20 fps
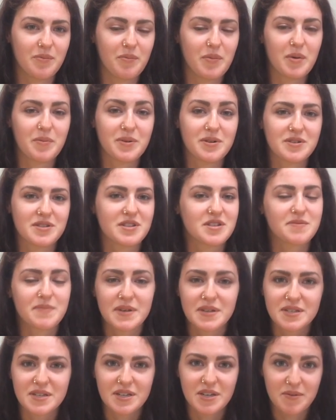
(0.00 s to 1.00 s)
a person's
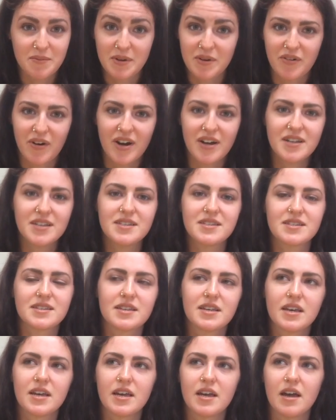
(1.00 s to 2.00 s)
basic human rights,
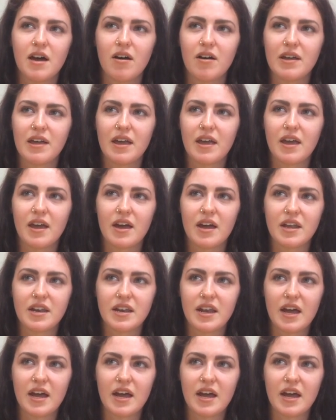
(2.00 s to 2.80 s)
and